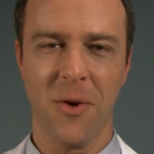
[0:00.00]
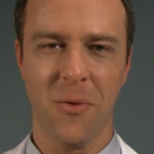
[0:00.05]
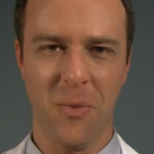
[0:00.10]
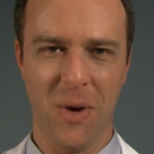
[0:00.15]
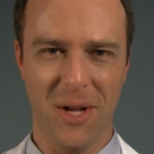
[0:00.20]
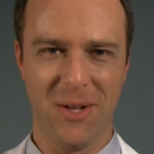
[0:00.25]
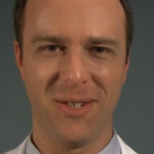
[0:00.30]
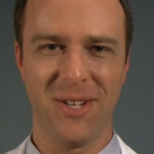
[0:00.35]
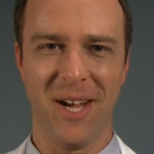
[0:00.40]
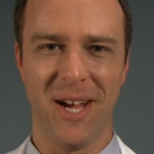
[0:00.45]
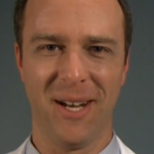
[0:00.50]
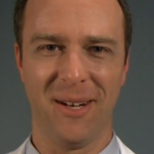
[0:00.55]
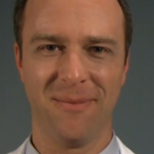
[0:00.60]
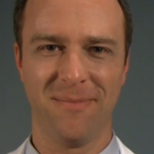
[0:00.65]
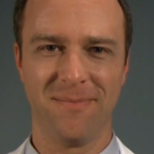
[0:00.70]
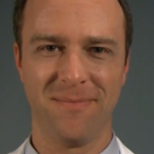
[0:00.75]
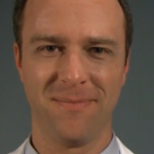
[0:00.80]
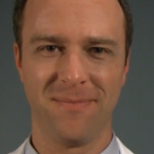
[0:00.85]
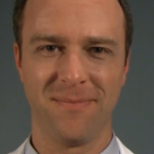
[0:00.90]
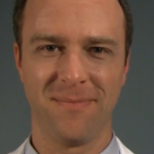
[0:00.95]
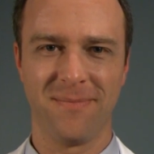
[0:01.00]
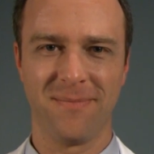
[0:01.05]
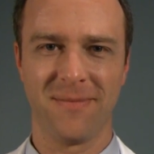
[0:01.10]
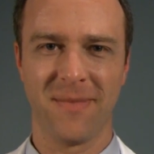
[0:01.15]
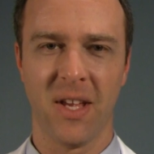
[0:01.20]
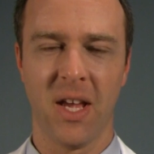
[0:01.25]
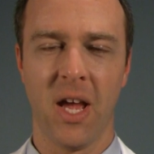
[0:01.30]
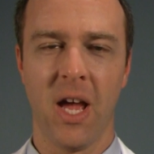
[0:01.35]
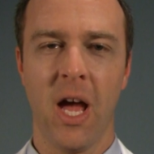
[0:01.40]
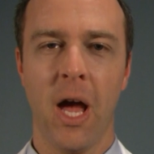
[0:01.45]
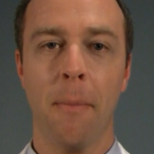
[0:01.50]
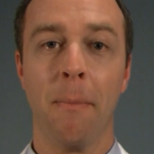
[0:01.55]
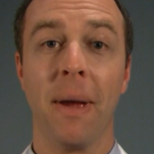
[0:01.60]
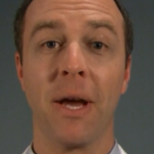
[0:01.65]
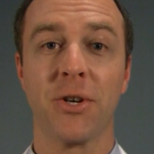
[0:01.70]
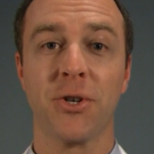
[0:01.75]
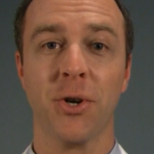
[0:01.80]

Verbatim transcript: Well done. Make